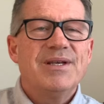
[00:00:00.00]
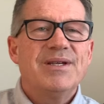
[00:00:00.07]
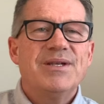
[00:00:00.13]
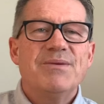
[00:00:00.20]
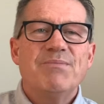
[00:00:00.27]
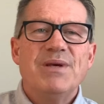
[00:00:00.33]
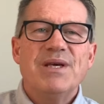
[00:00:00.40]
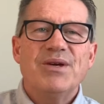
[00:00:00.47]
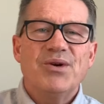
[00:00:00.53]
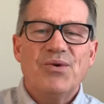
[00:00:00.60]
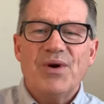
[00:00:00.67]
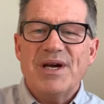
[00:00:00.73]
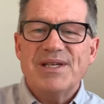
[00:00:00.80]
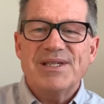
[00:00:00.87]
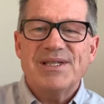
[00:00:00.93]
to be
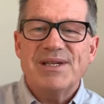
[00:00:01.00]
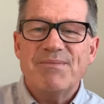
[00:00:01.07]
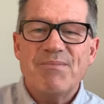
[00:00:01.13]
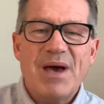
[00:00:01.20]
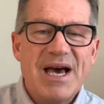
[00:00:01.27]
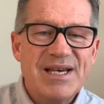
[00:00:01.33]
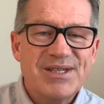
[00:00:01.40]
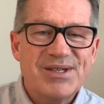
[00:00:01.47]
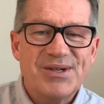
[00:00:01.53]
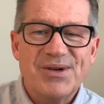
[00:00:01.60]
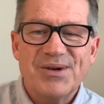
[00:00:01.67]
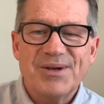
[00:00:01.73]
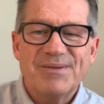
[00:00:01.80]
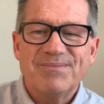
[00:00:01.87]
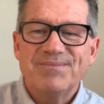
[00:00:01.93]
Christ's
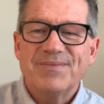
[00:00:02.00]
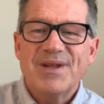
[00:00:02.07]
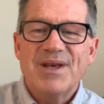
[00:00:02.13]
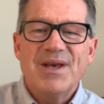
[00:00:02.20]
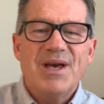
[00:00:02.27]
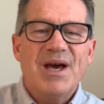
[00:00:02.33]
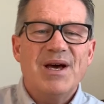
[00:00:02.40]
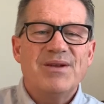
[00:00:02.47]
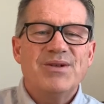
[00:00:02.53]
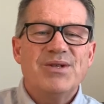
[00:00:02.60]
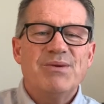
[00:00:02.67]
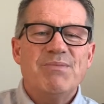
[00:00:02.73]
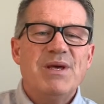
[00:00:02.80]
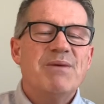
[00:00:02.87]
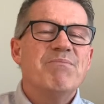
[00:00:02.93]
ambassador, to
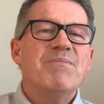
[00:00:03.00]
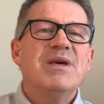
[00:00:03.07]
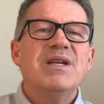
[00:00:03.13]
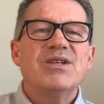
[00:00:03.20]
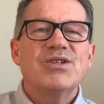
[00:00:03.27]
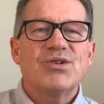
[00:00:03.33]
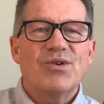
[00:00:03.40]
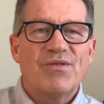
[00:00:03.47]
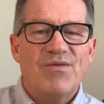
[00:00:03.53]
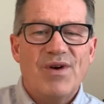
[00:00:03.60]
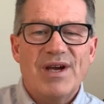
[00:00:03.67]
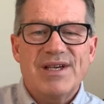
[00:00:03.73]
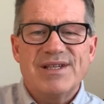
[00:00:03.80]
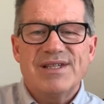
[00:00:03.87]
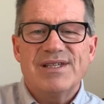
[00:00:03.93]
be a minister of
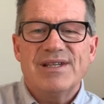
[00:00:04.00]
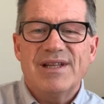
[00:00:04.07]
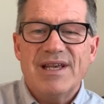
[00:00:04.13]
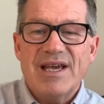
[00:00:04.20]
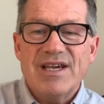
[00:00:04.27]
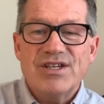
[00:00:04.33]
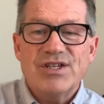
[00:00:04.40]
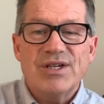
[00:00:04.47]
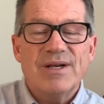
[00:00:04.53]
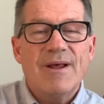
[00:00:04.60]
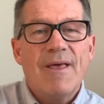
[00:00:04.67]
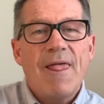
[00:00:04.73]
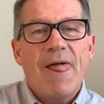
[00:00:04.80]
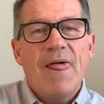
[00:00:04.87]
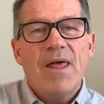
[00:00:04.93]
reconciliation.
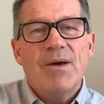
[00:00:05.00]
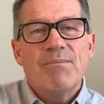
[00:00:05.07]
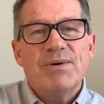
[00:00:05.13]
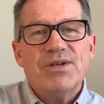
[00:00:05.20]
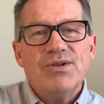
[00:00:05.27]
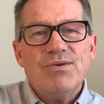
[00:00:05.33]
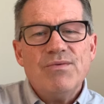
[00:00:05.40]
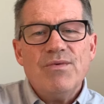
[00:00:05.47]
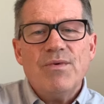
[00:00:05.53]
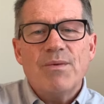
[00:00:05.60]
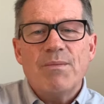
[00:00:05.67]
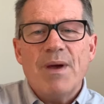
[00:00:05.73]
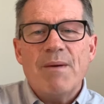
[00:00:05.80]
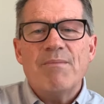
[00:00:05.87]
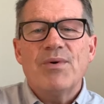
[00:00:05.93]
But do you
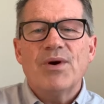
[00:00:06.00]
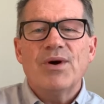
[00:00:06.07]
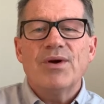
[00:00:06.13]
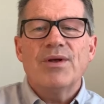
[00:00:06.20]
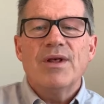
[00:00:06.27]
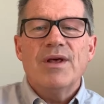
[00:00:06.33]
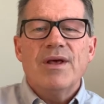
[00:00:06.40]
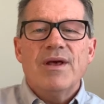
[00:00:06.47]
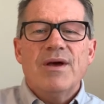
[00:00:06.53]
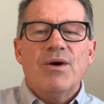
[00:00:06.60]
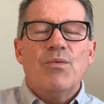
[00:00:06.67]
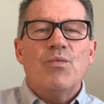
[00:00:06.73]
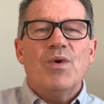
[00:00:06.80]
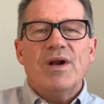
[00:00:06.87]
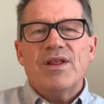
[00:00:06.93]
remember
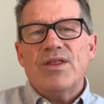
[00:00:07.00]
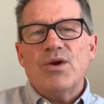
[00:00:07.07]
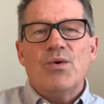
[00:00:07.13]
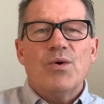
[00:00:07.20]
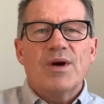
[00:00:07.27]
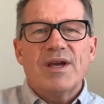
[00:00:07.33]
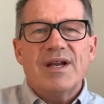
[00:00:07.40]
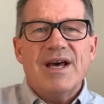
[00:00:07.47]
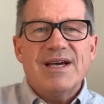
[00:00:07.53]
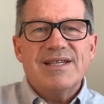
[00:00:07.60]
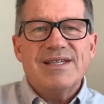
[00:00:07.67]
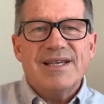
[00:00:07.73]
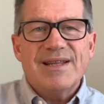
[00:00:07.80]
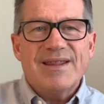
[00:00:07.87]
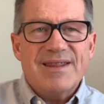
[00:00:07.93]
one of the
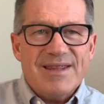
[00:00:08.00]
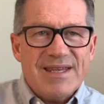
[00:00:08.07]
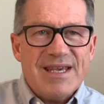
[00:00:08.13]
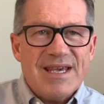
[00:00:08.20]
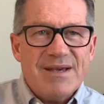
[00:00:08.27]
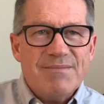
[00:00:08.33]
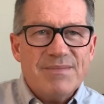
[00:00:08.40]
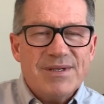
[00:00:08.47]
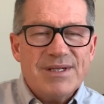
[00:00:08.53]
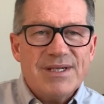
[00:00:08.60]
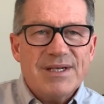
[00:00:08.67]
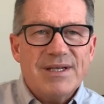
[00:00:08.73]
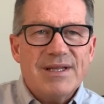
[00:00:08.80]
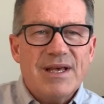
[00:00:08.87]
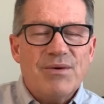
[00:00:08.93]
organizing themes
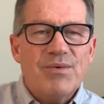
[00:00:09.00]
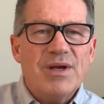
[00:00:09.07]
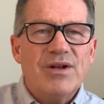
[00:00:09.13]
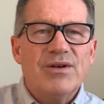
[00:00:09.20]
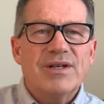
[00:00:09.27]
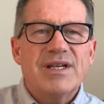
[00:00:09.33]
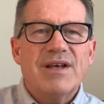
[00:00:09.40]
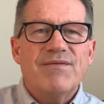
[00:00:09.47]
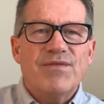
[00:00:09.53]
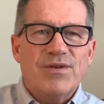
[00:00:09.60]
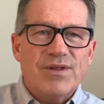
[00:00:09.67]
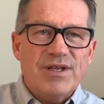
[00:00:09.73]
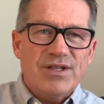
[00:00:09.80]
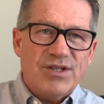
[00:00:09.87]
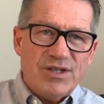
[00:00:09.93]
that we looked at for
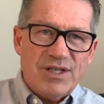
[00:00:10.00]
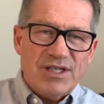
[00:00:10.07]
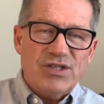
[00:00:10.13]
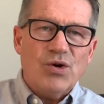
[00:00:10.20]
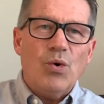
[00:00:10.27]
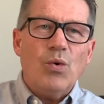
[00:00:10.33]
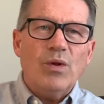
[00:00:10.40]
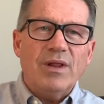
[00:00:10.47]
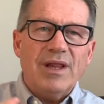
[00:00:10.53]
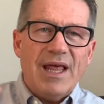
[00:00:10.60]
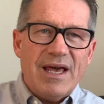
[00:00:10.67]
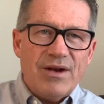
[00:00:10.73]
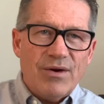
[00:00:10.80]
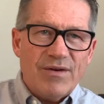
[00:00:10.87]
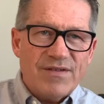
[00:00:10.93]
this whole
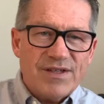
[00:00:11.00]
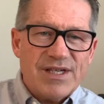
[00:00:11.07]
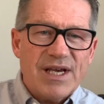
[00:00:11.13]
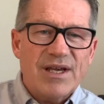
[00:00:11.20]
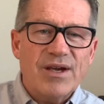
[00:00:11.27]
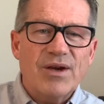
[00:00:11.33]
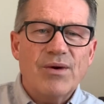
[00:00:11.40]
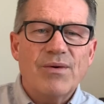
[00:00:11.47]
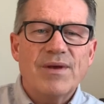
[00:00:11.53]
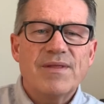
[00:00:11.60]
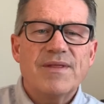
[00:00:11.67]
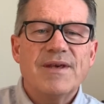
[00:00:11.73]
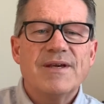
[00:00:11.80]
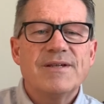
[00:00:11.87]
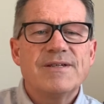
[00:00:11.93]
letter of 2
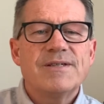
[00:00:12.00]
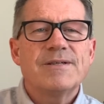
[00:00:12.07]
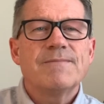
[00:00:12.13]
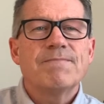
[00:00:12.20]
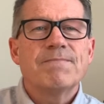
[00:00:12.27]
Corinthians?